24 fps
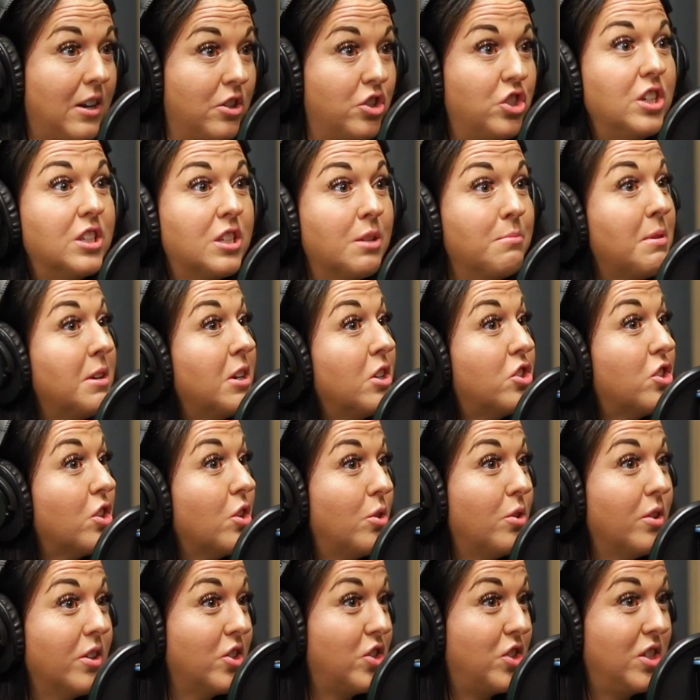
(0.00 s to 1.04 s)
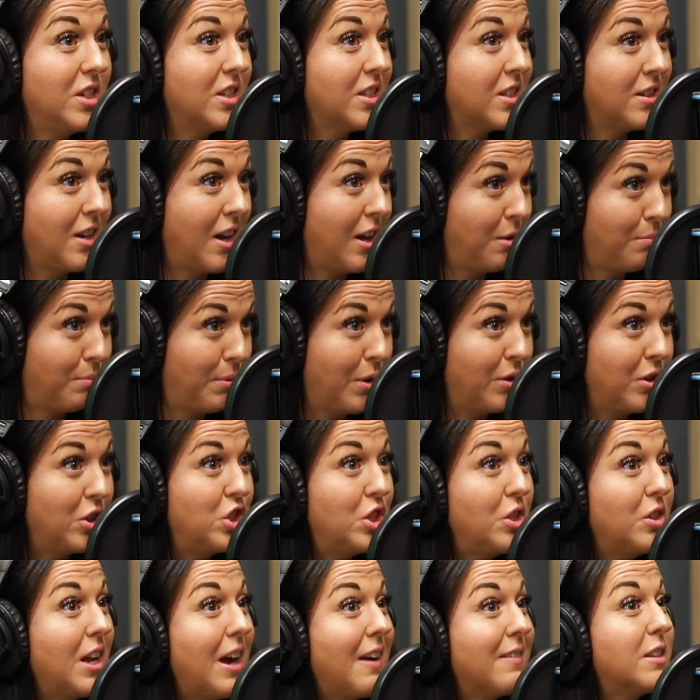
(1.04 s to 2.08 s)
she's a miniature horse. She is not a pony.
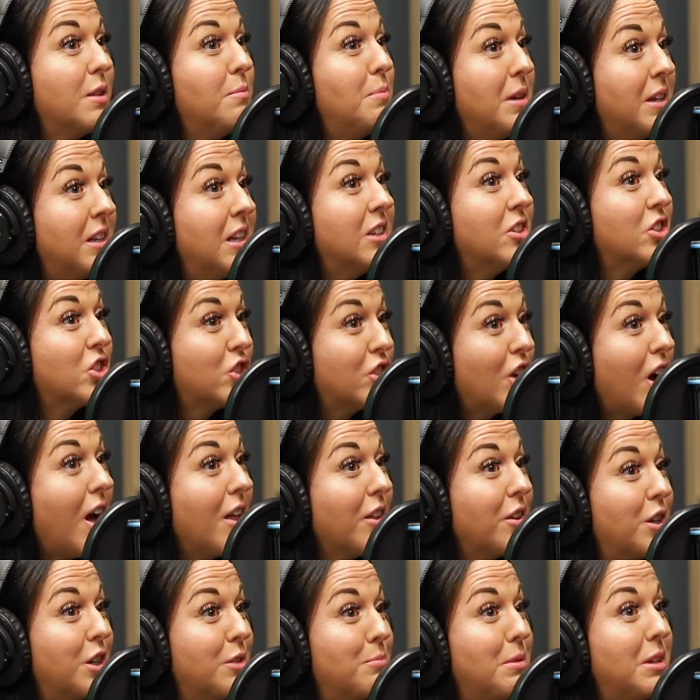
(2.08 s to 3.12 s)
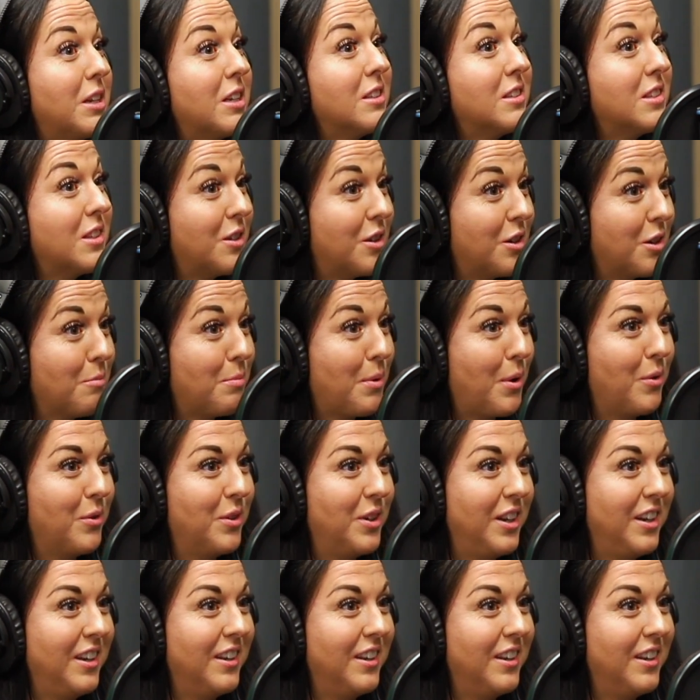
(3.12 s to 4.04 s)
She'd have to be an inch taller to be considered a pony.